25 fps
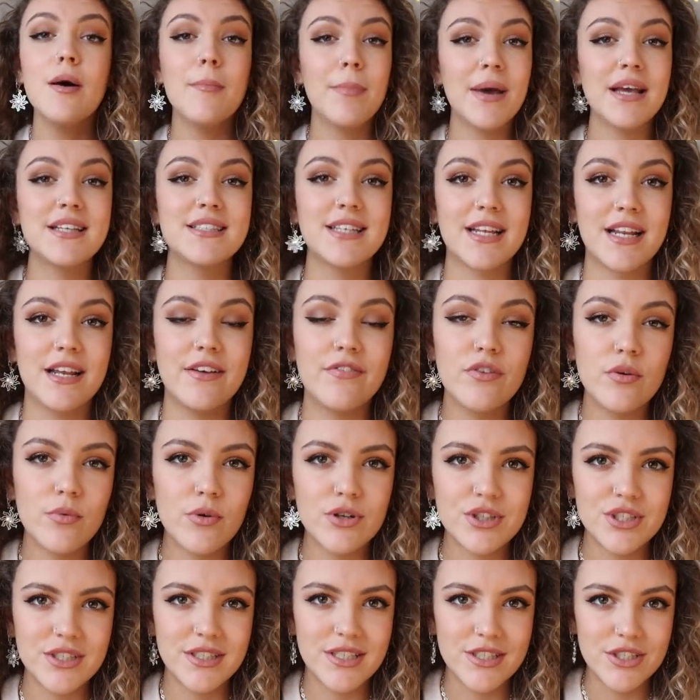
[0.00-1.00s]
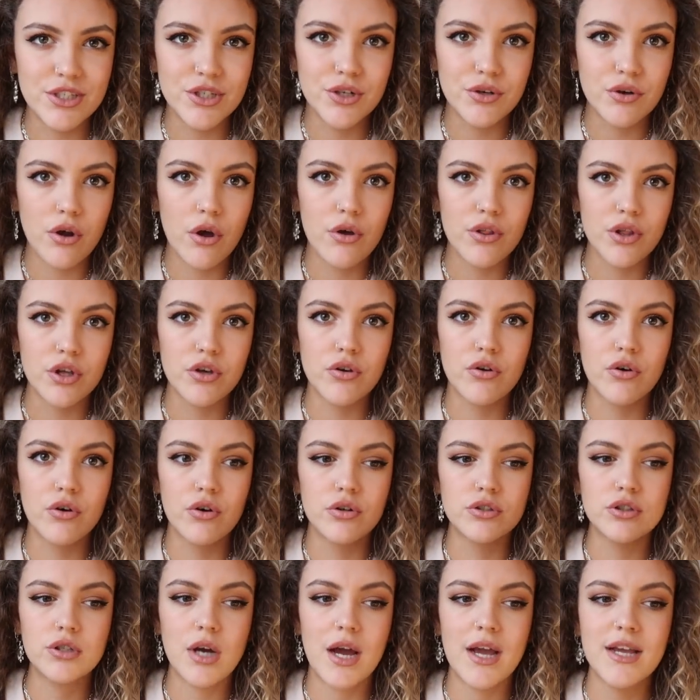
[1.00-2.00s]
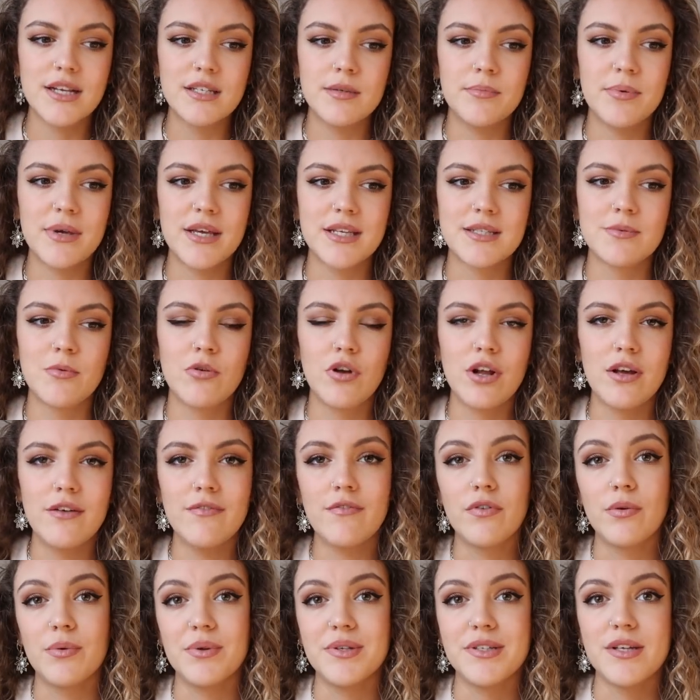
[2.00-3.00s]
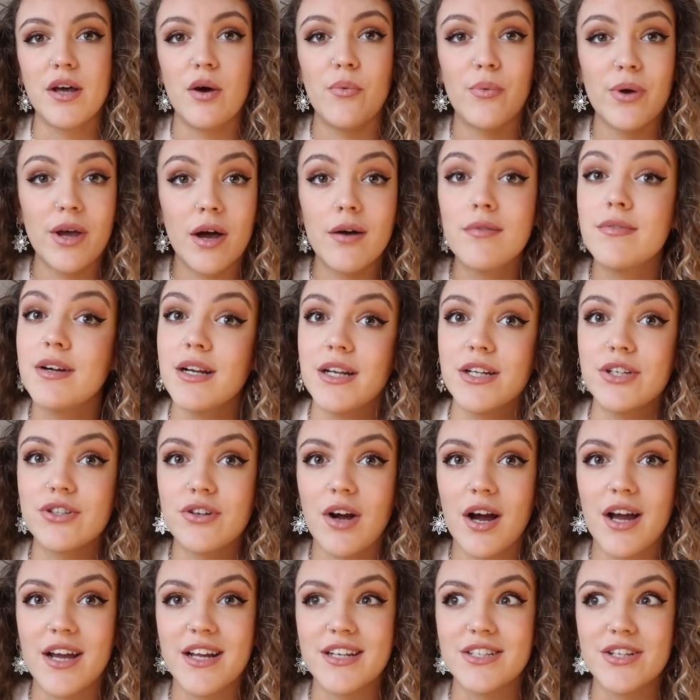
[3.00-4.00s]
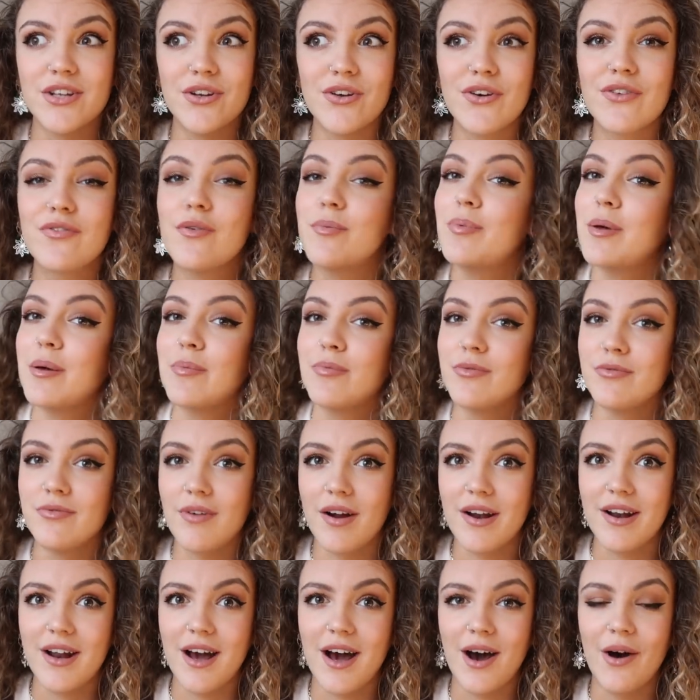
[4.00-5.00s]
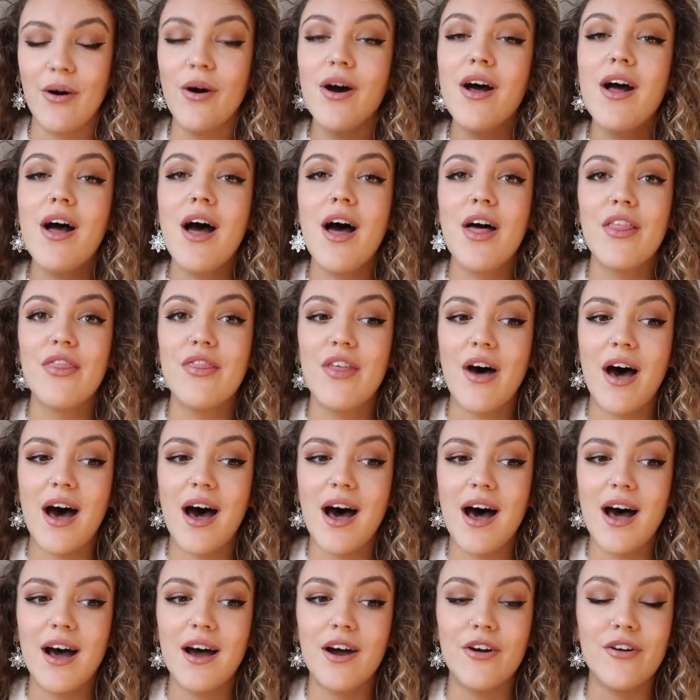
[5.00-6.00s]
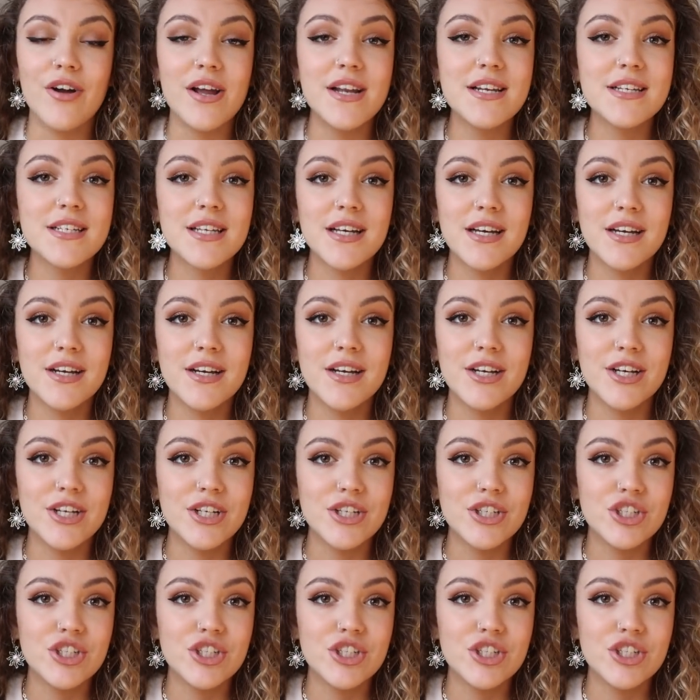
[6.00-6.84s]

Basically, if you're watching this and you know that you're trying to be a smaller influencer, we are really trying to look for people right now that are into